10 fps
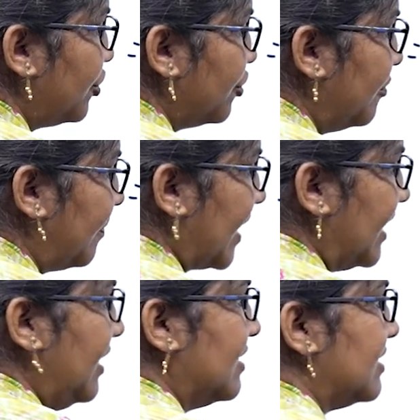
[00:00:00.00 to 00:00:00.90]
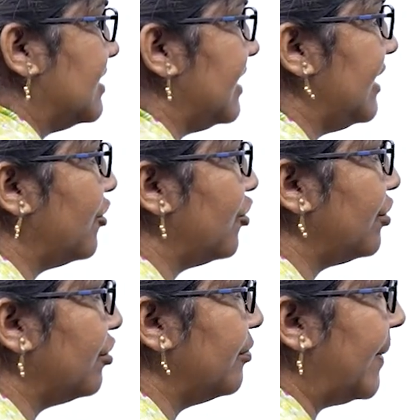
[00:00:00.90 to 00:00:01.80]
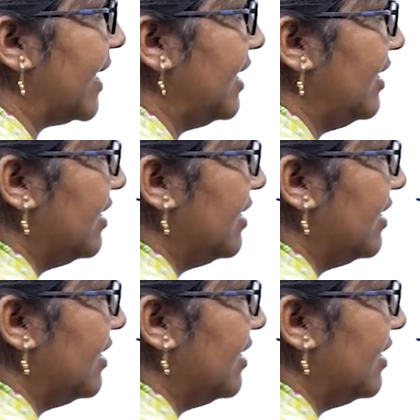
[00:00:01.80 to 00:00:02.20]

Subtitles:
to pi, 0 to pi,